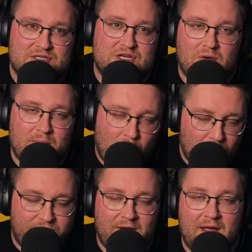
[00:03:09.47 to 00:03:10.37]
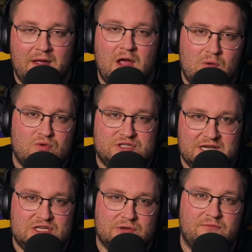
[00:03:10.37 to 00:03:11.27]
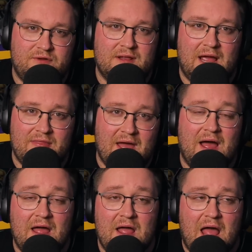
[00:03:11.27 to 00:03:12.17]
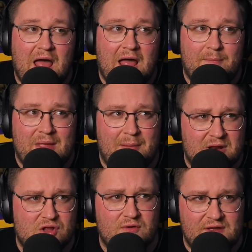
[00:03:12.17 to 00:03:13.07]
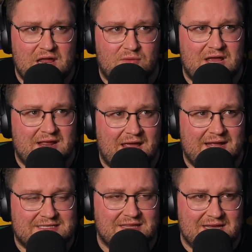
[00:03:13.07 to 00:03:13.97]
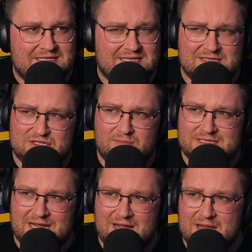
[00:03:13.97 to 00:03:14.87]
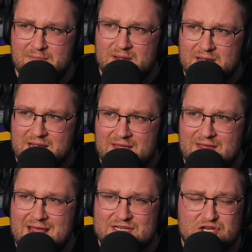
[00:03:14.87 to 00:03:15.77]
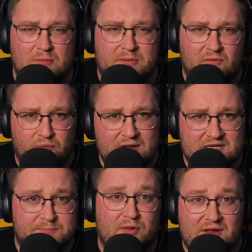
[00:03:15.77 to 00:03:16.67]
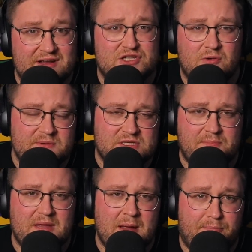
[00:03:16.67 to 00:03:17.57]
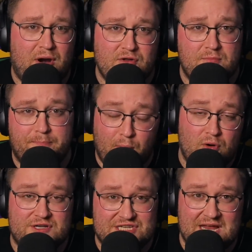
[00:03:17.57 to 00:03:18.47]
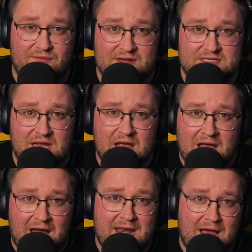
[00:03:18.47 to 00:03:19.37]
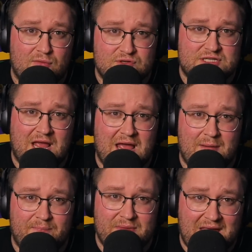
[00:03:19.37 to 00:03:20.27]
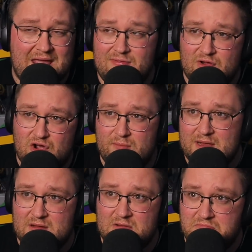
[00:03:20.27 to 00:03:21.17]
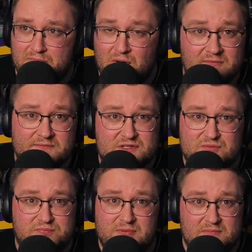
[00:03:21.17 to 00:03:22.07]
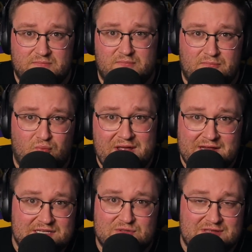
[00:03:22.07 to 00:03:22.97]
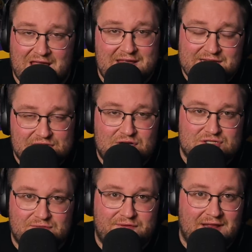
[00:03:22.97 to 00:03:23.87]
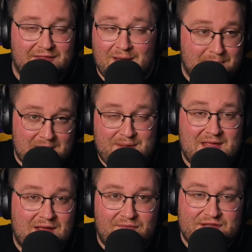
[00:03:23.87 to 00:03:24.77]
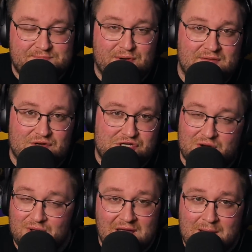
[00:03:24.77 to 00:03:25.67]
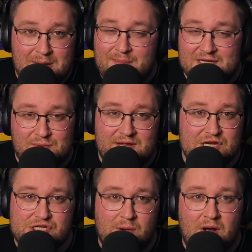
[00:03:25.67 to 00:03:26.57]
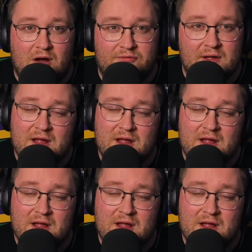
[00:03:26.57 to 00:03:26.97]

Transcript: So I'm hopeful we'll see something like that. Um, I'm going to do a video dedicated to this sometime in the next couple of weeks, but there is going to be a brand new book series announced um, in the coming months, weeks, days, or something like that. Maybe on this preview show. Maybe that's where they can show it off.